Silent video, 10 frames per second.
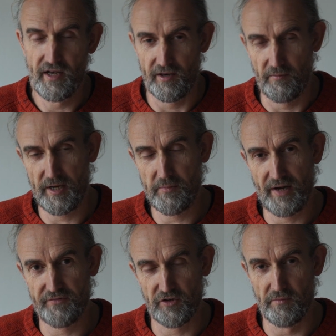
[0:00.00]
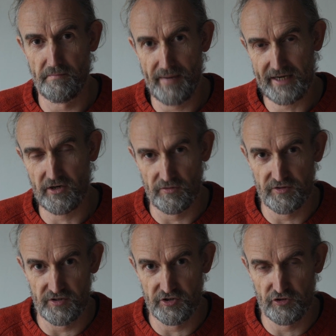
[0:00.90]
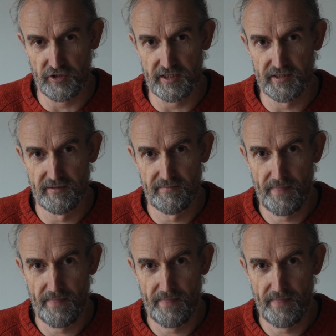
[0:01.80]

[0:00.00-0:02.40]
and the people have to come back onto the street.